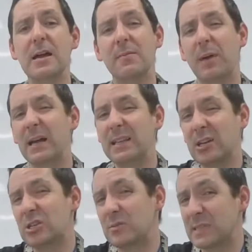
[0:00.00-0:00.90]
but
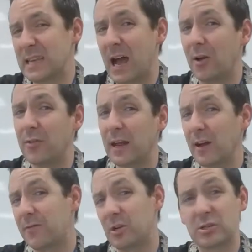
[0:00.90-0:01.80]
there's some sound there.
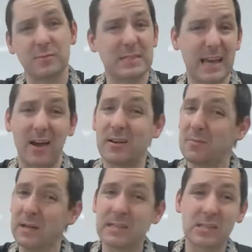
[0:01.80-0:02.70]
If there's some sound, it
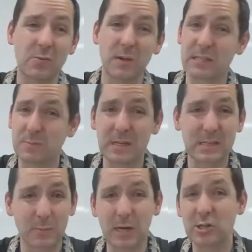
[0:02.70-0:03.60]
means there must be
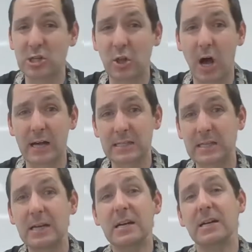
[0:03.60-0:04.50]
some energy loss.
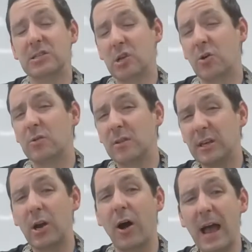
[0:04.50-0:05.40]
So,
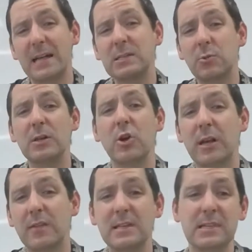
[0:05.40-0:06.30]
as we look
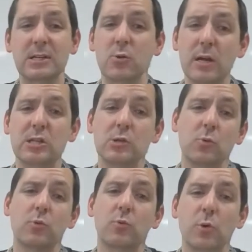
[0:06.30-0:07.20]
at these situations,
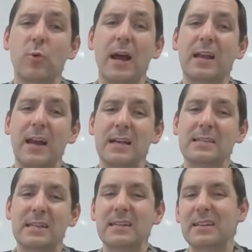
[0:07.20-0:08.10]
we'll
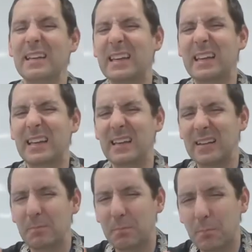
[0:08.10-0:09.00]
recognize that
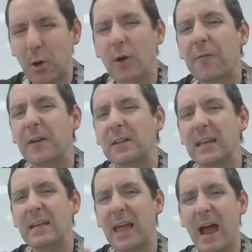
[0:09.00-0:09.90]

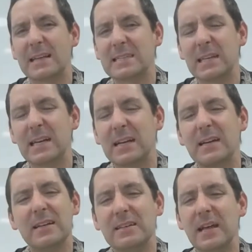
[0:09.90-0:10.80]
perfectly elastic
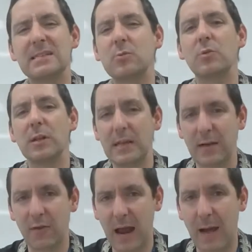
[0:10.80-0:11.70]
doesn't really
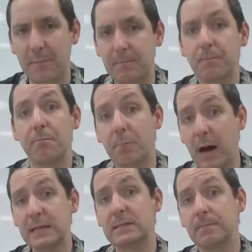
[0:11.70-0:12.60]
ever happen.
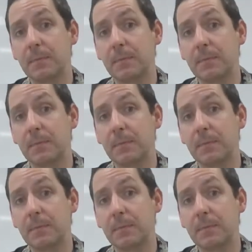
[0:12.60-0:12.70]
But